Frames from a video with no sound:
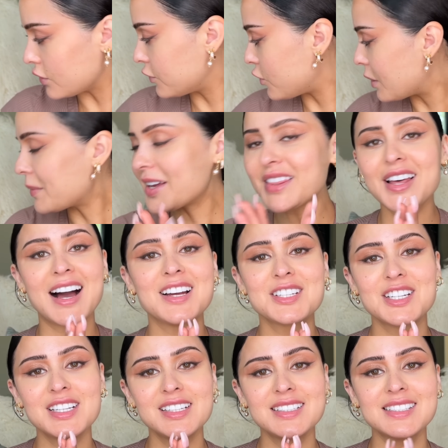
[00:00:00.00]
for my
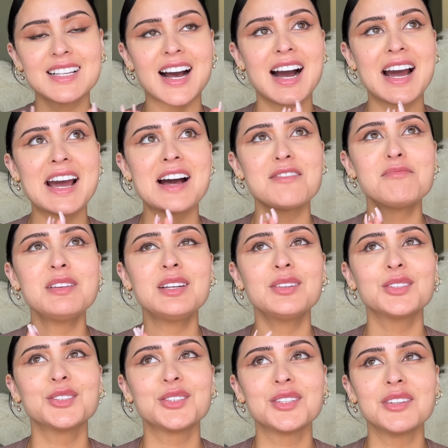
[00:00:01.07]
lashes, I have been
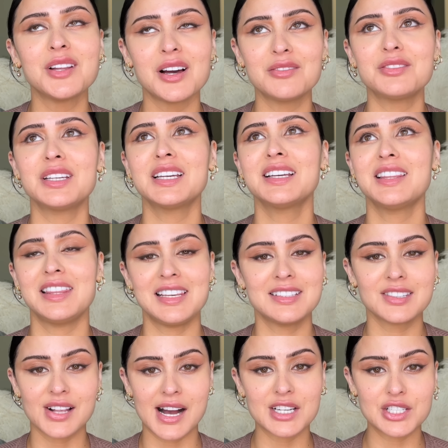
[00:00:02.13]
loving these
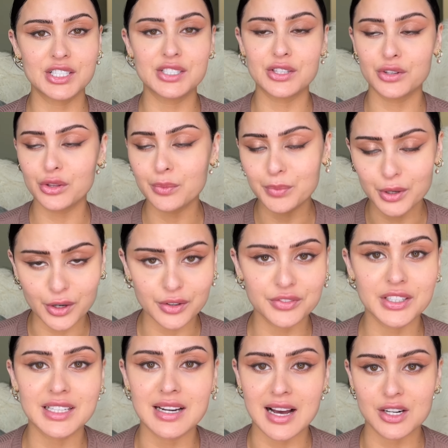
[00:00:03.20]
lashes. They're the
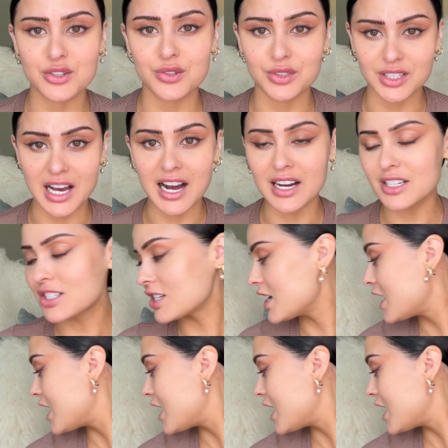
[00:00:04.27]
perfect natural lash.